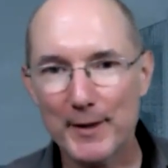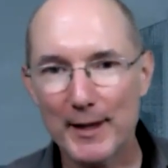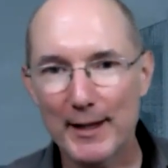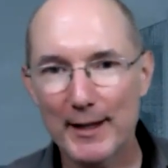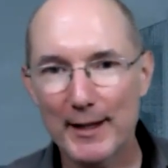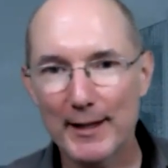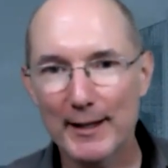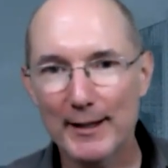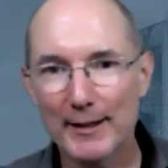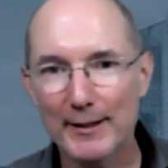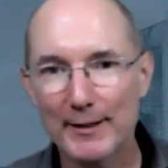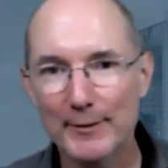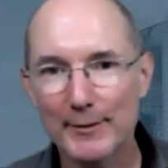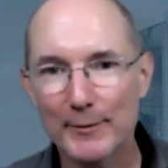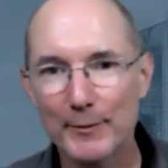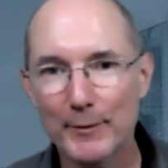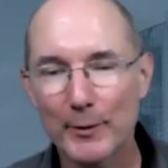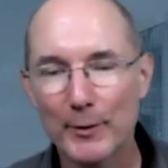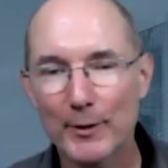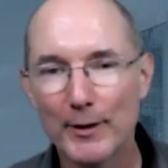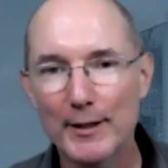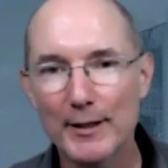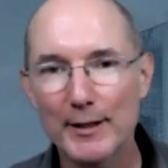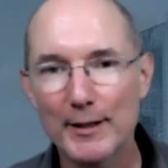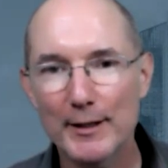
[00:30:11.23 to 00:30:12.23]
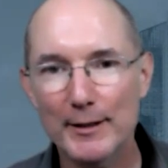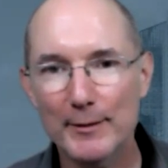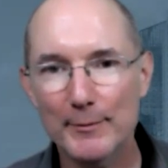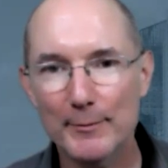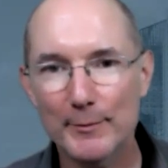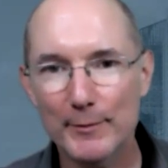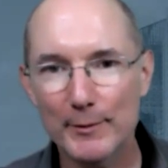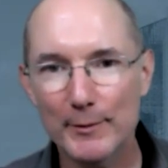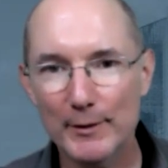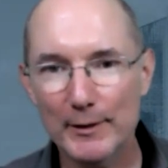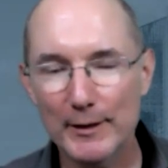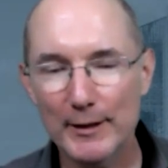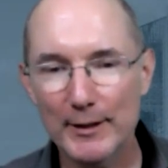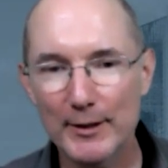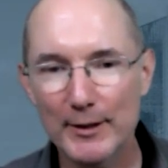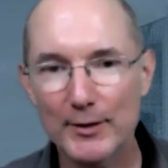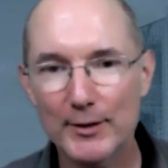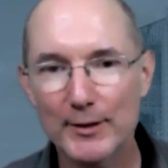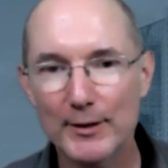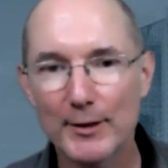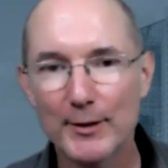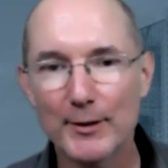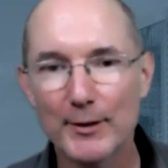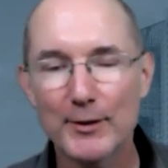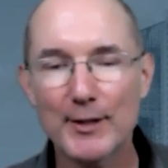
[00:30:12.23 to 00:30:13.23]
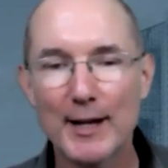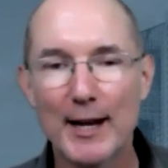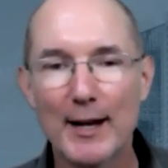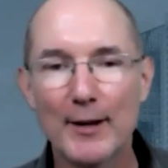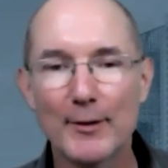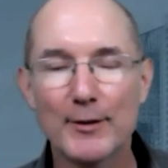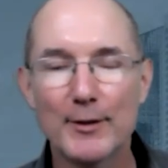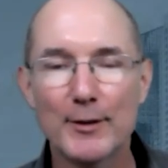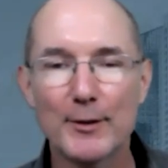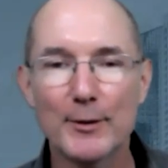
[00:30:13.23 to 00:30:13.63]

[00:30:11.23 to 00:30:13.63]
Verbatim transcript: And for any listeners out